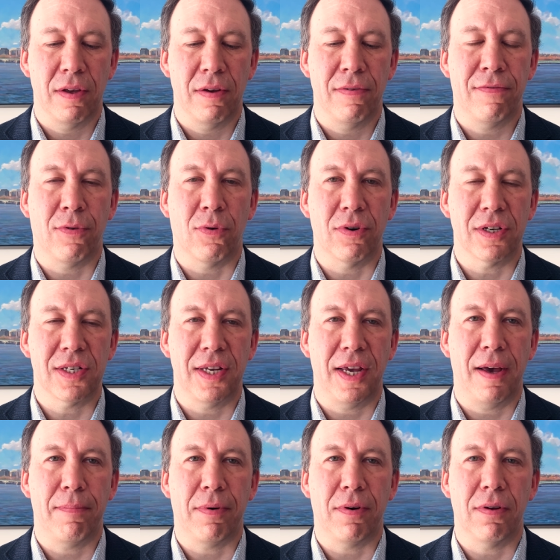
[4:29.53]
For
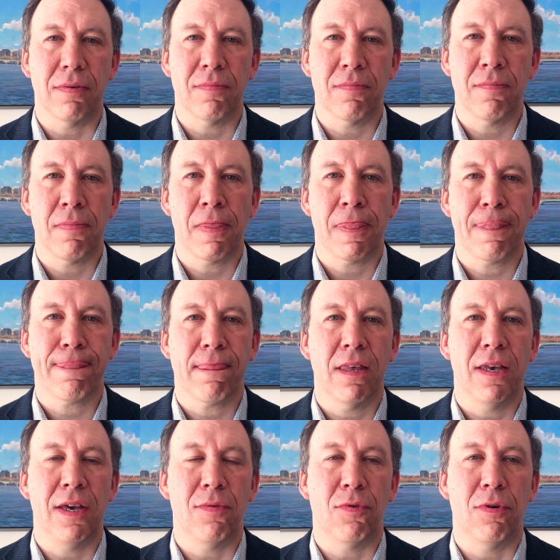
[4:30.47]
example,
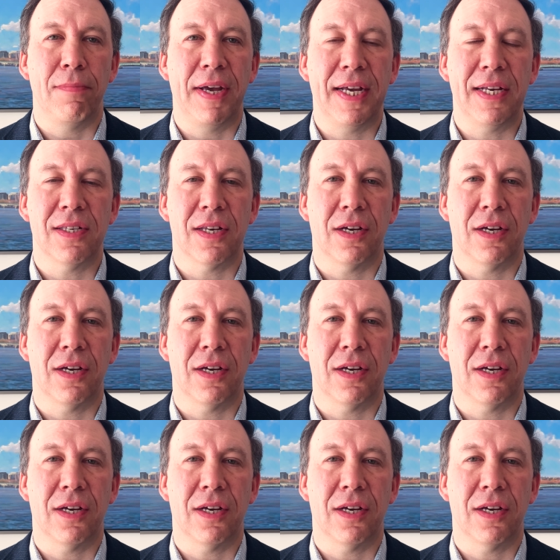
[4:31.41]
it remains